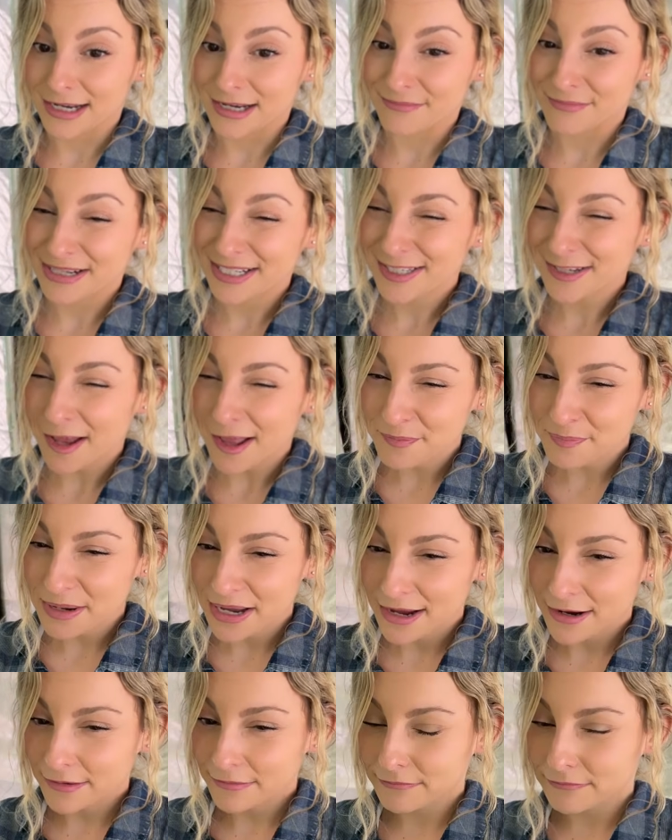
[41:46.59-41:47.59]
It's all
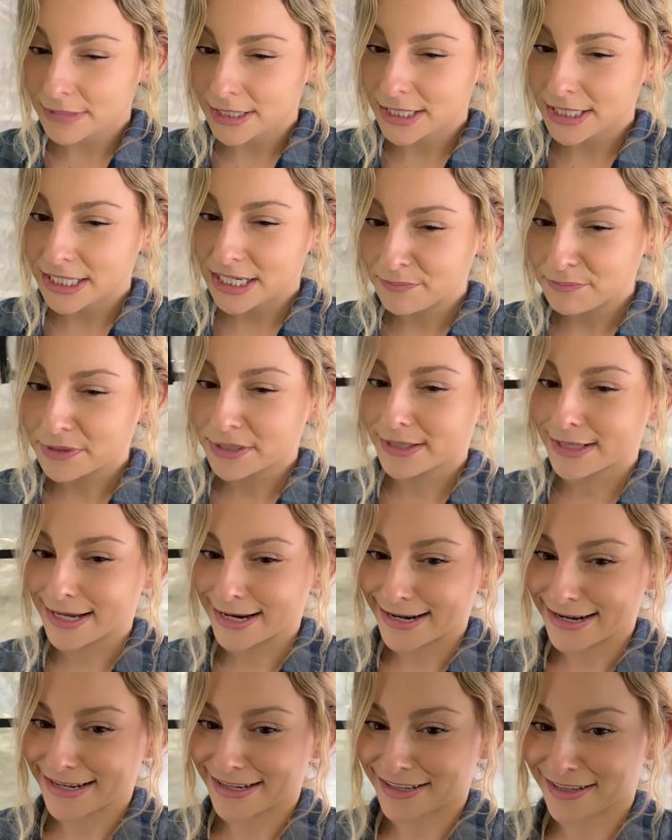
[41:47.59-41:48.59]
about
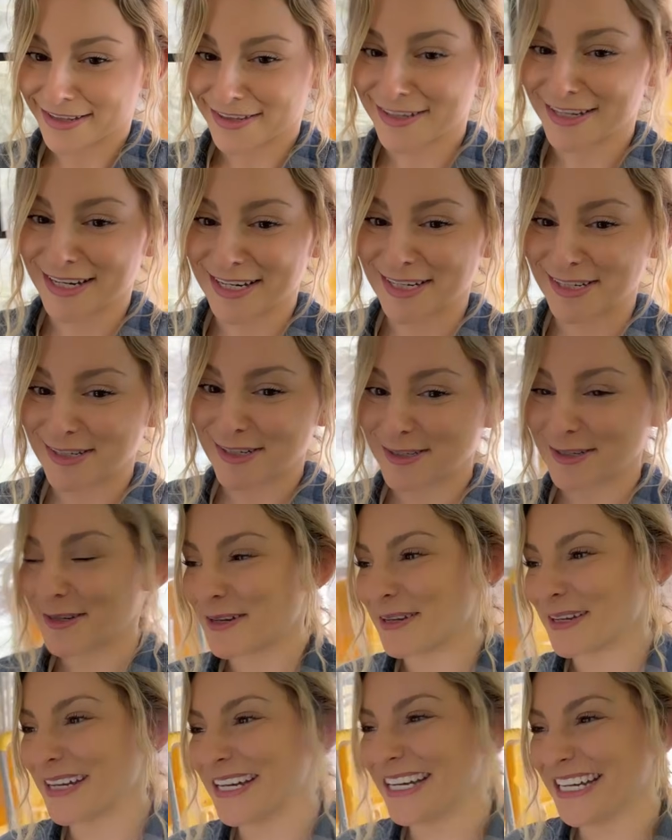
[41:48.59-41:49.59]
manipulating things. So
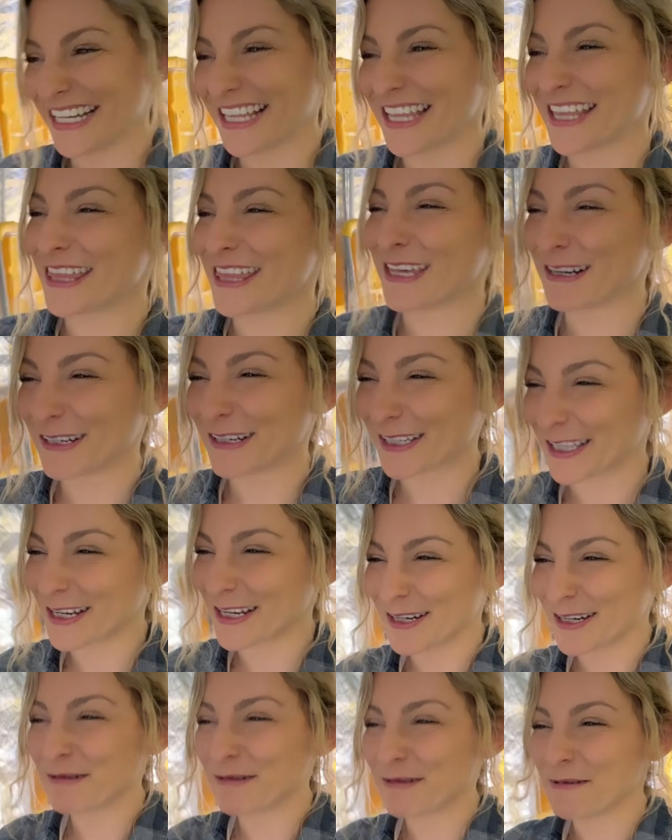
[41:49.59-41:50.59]

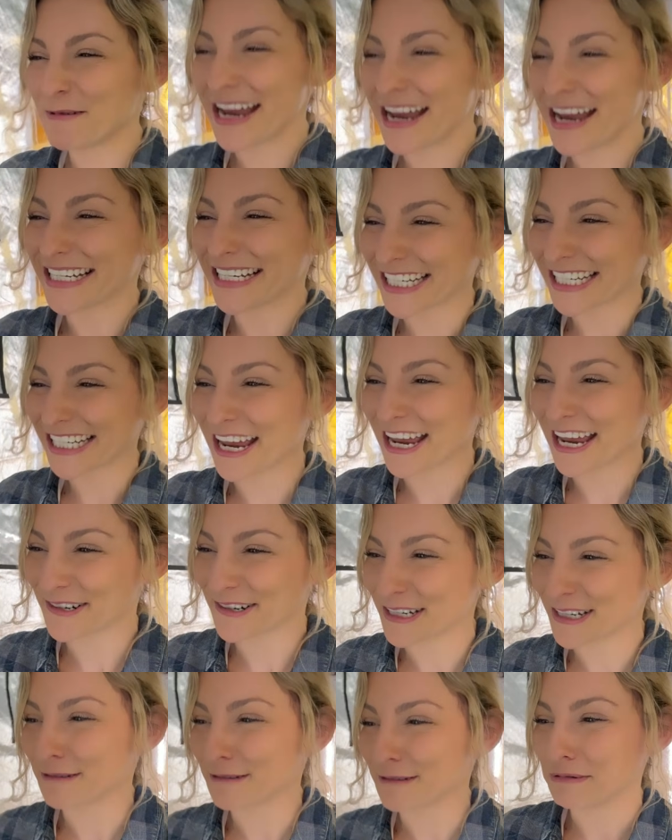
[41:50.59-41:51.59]
there's a way to get her
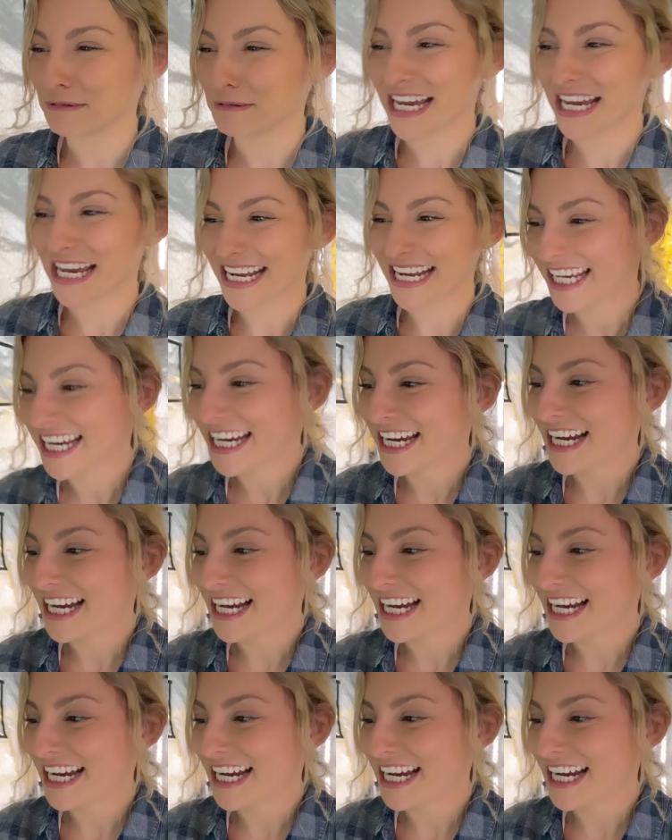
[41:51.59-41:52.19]
into plants.